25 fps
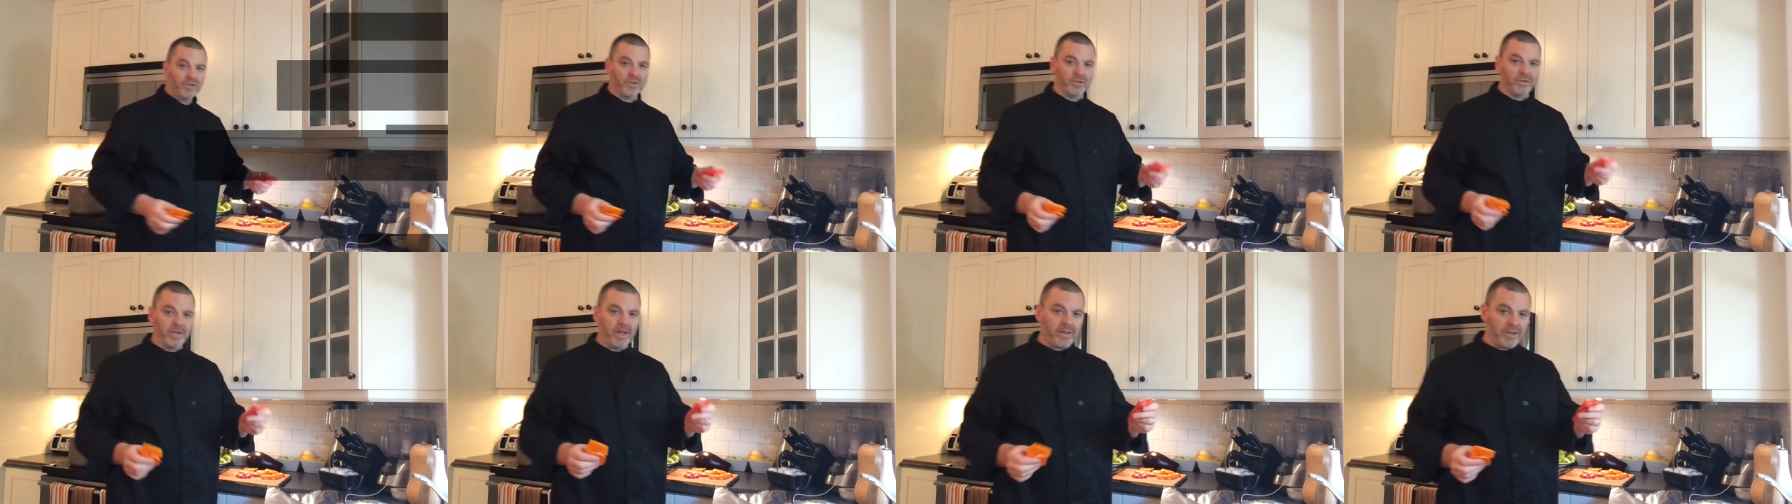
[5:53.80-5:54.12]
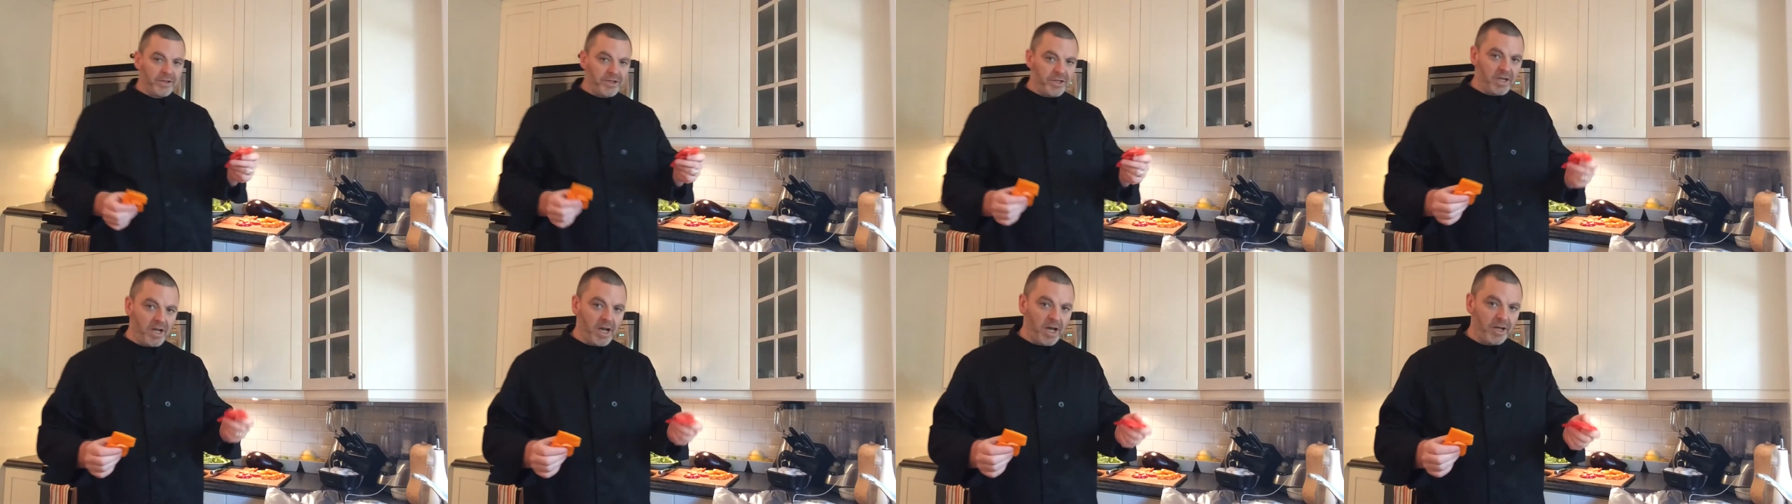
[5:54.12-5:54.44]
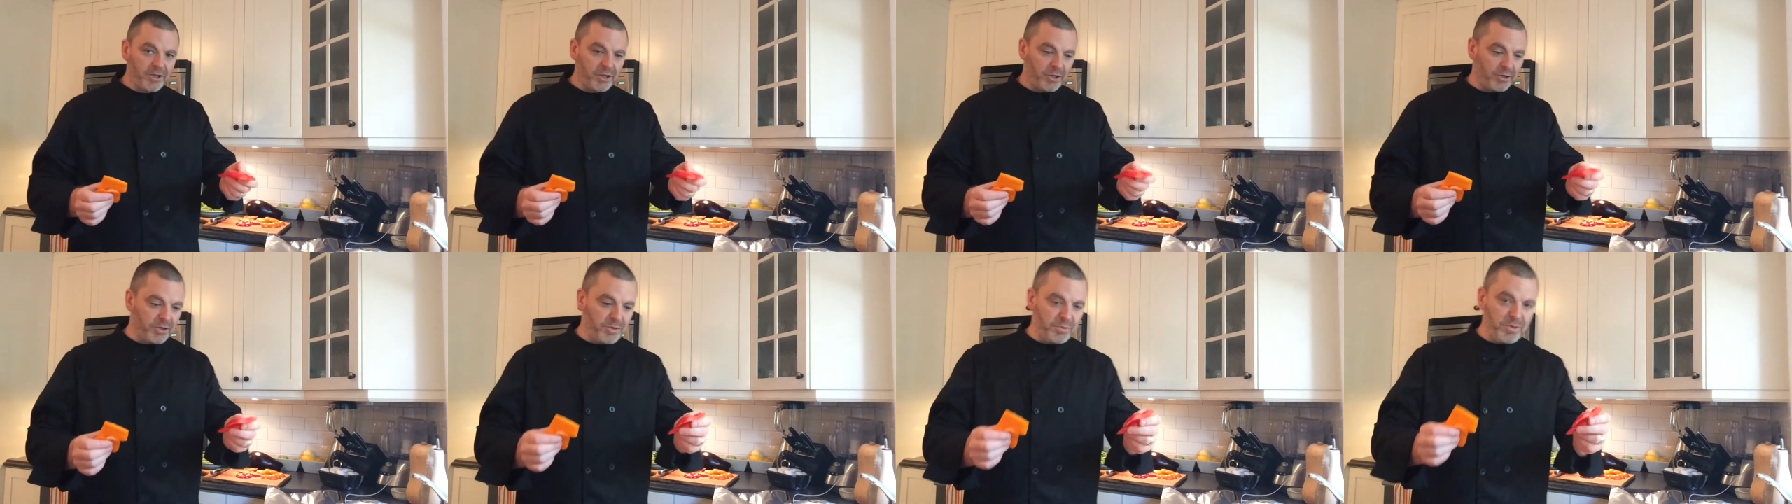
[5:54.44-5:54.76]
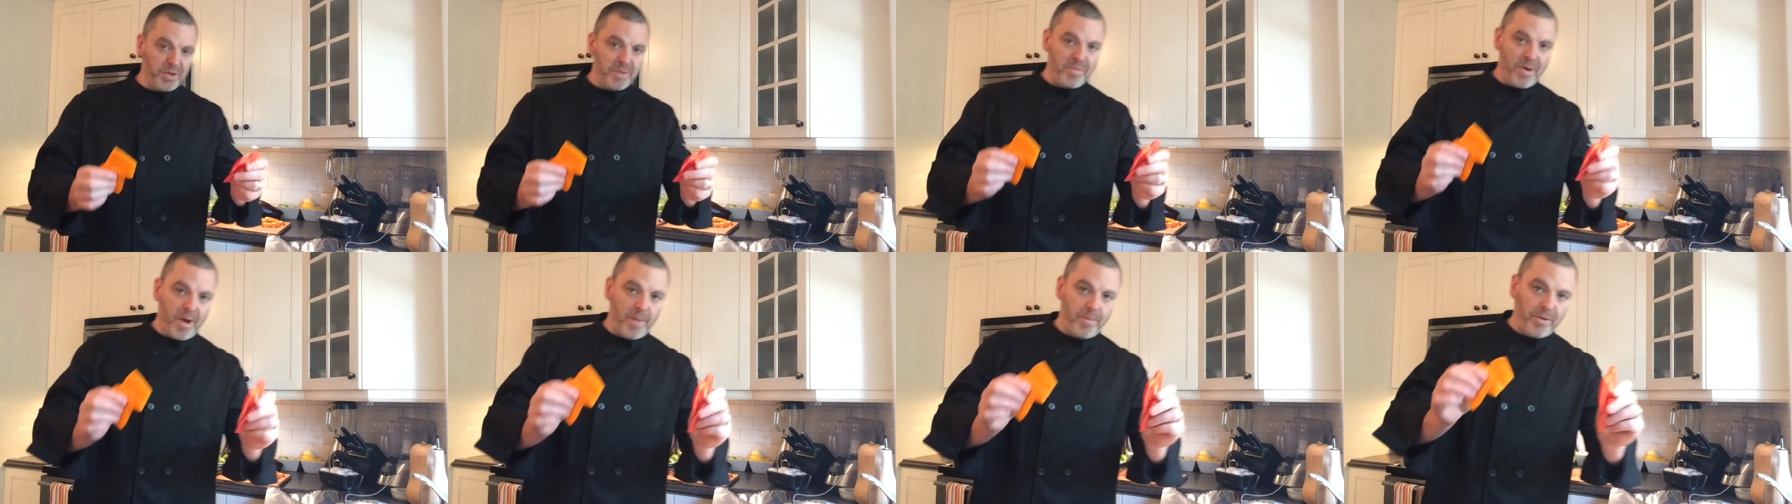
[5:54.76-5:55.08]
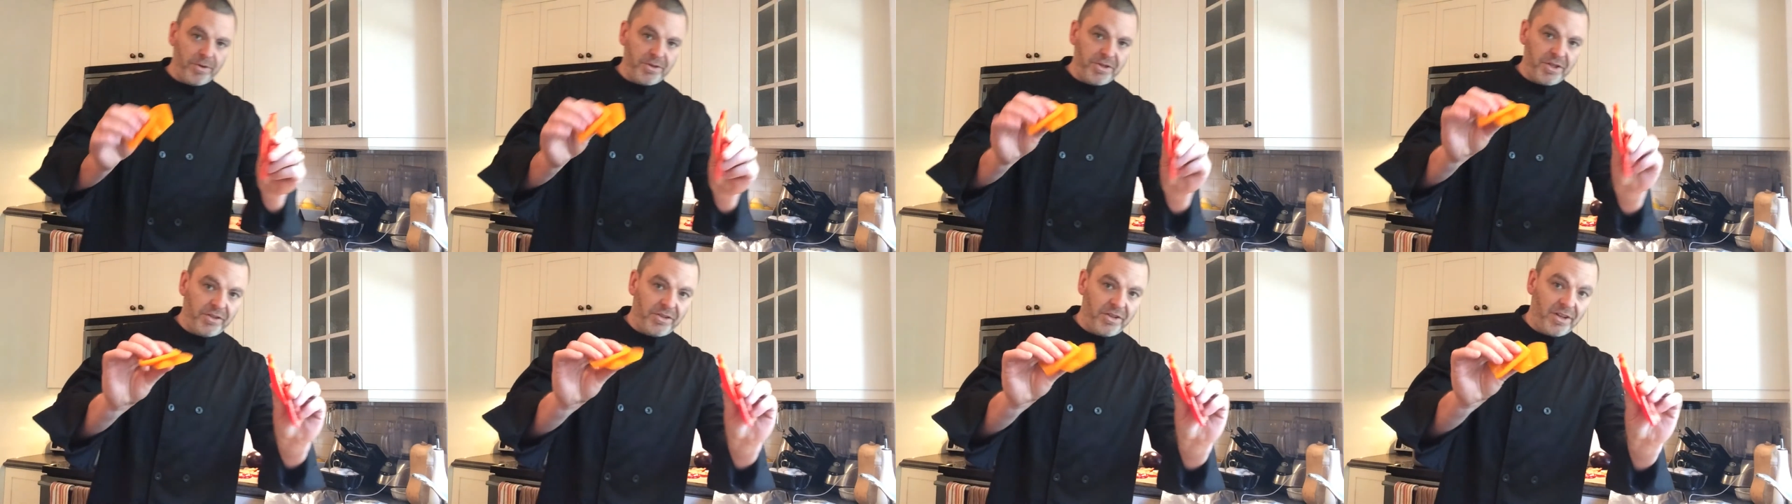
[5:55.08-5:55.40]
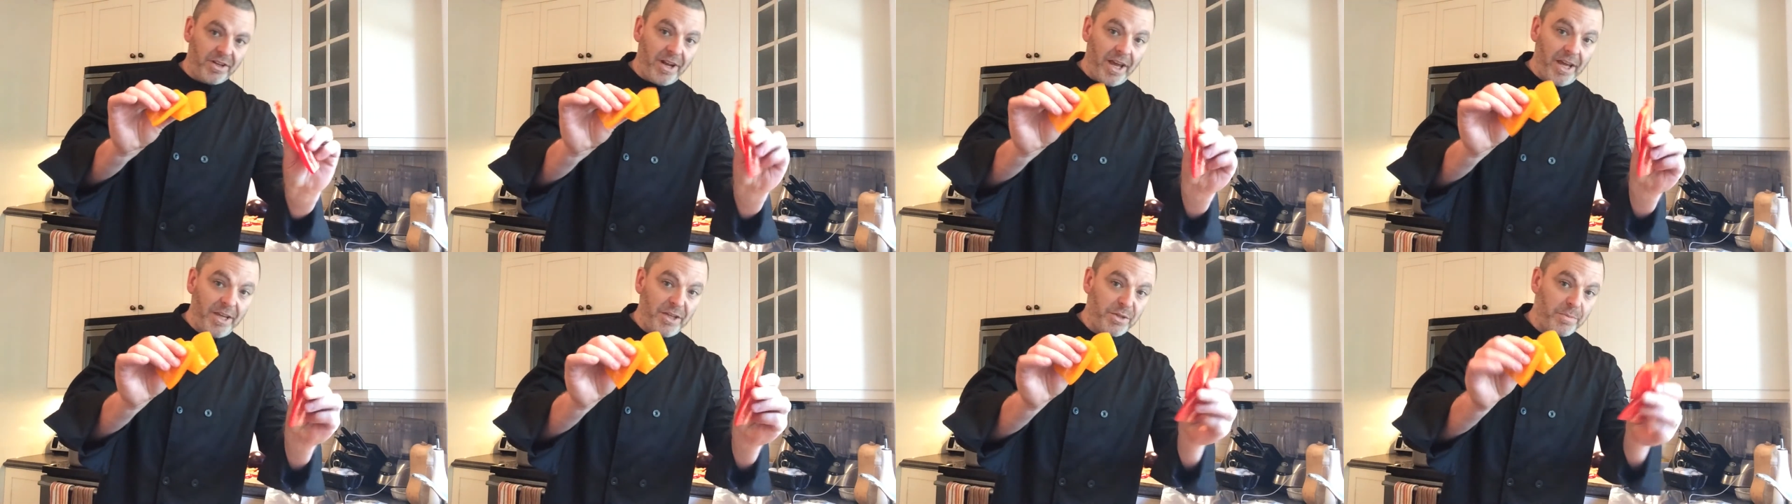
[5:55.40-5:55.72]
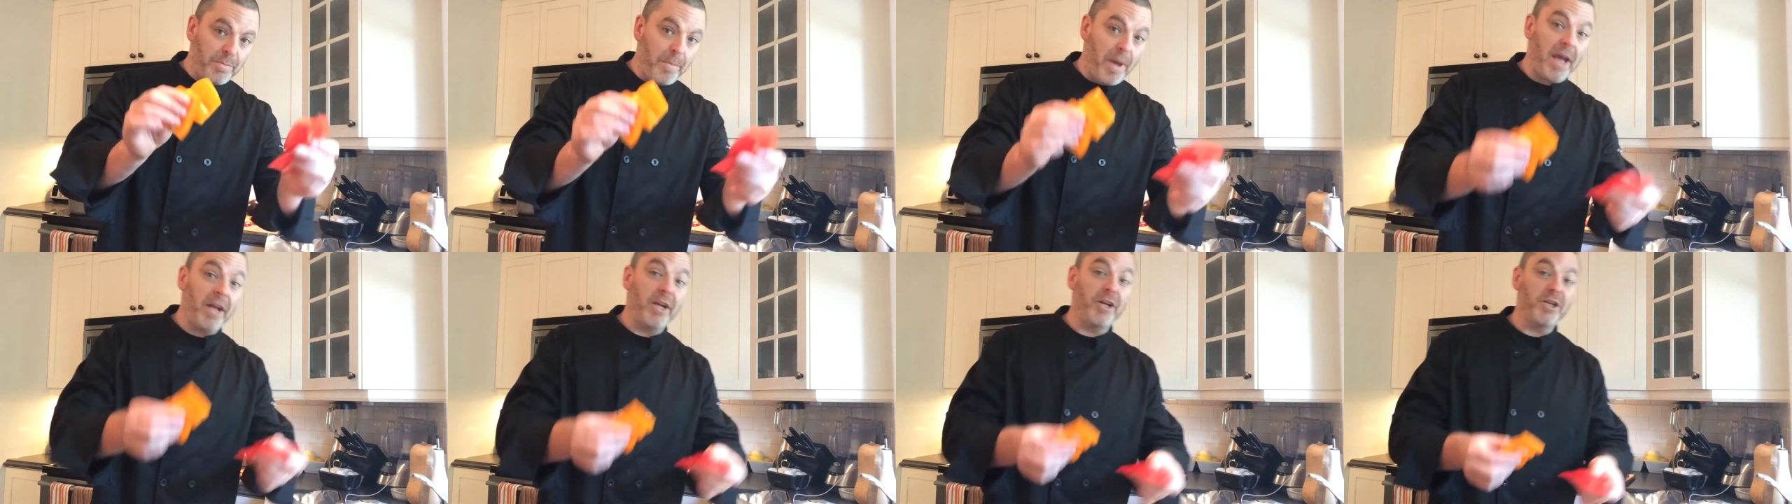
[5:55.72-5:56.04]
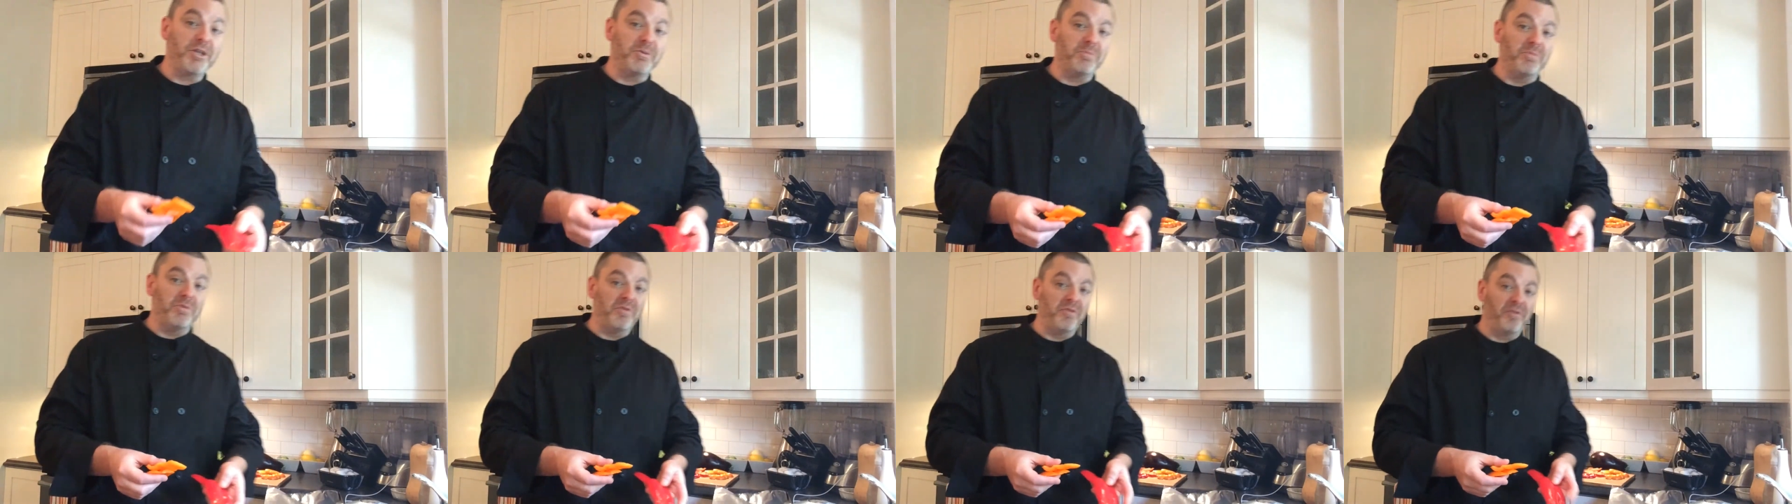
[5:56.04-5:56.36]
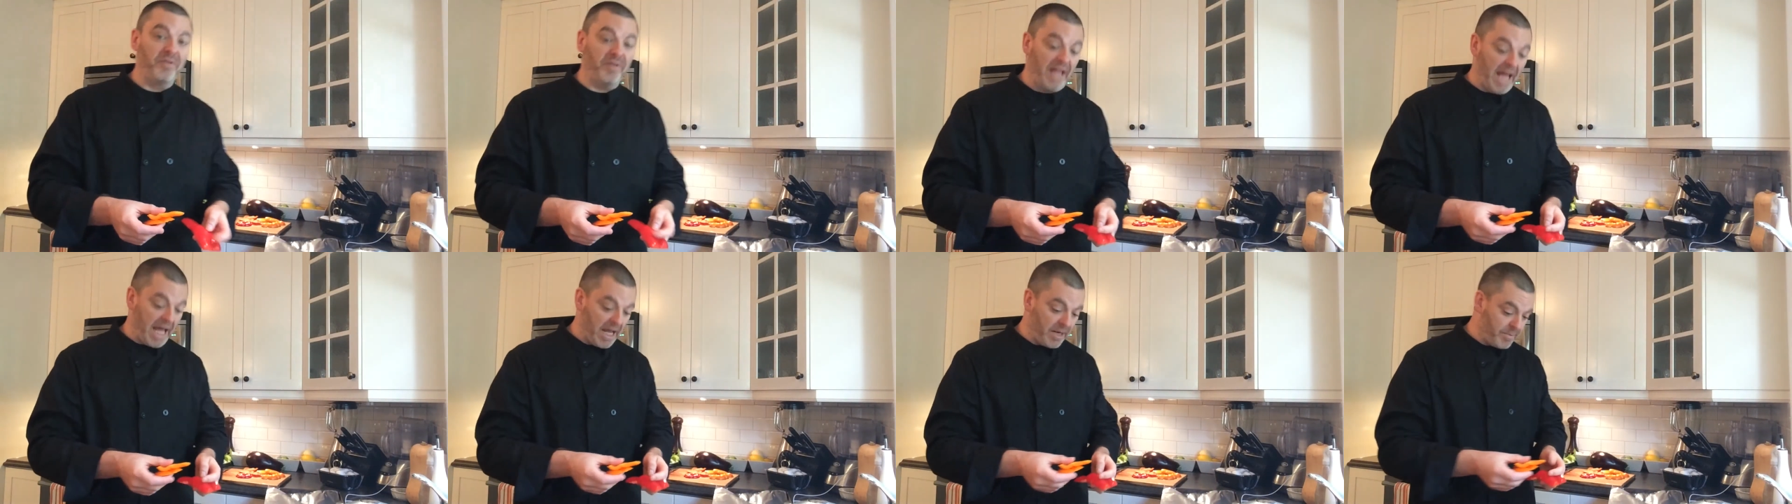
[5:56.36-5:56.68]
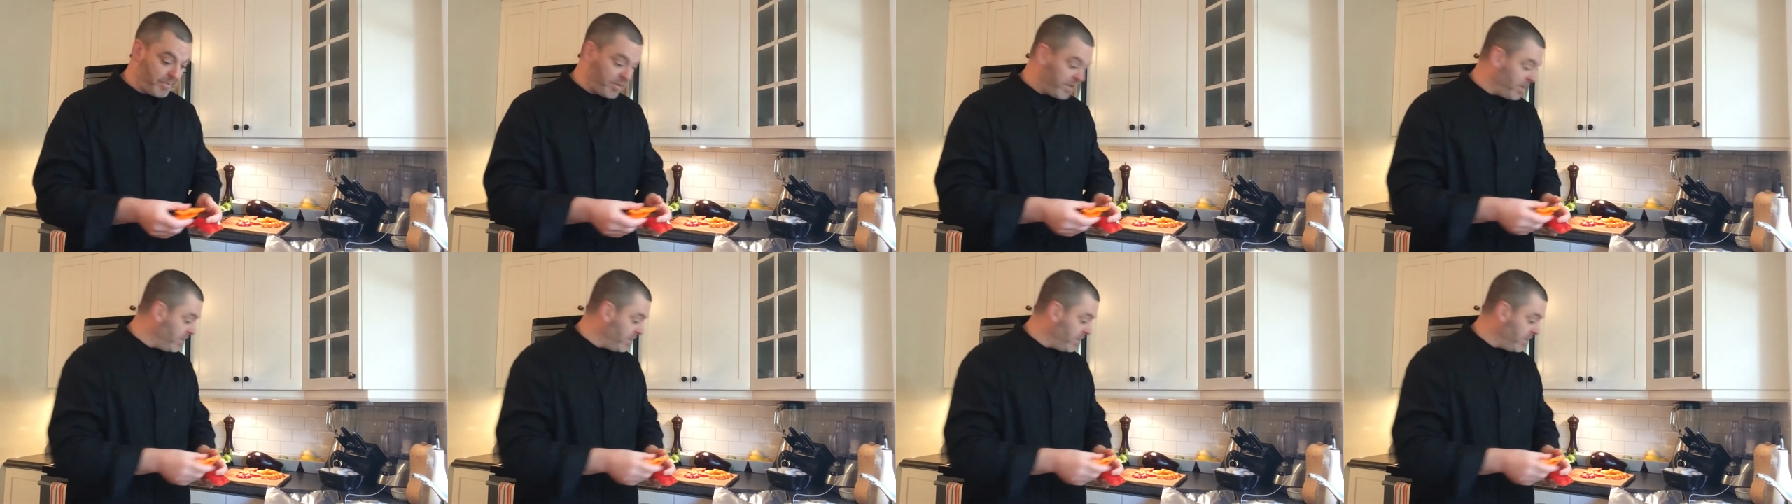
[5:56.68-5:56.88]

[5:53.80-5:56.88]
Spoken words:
So now that you got your sweet peppers into nice manageable flat